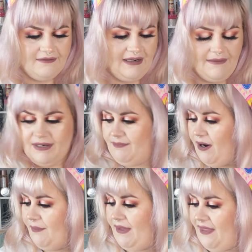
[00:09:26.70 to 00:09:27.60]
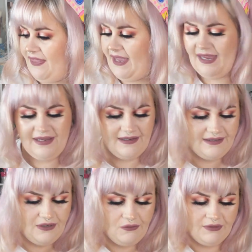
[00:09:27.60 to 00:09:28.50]
Right, I'm gonna pop that there,
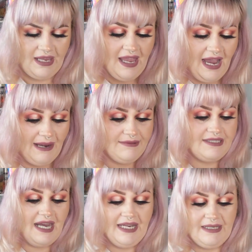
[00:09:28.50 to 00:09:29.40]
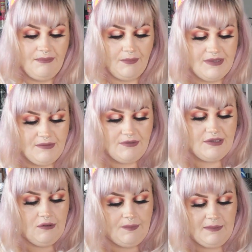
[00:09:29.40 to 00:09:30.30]
you go there. I'm dying to pop some new
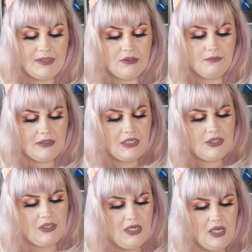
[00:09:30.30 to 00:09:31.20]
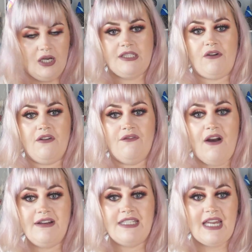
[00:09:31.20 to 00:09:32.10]
soap in my soap dish, because I've got a
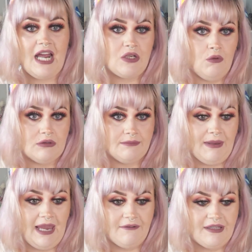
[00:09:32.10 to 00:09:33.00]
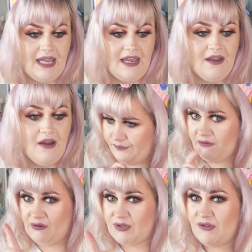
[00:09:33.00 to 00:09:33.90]
very sad golden pair in there
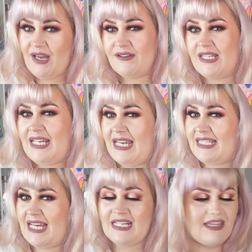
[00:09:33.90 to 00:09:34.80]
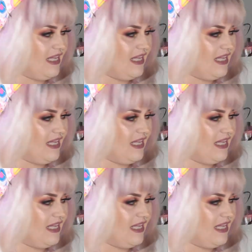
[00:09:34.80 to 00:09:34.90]
from 2018, I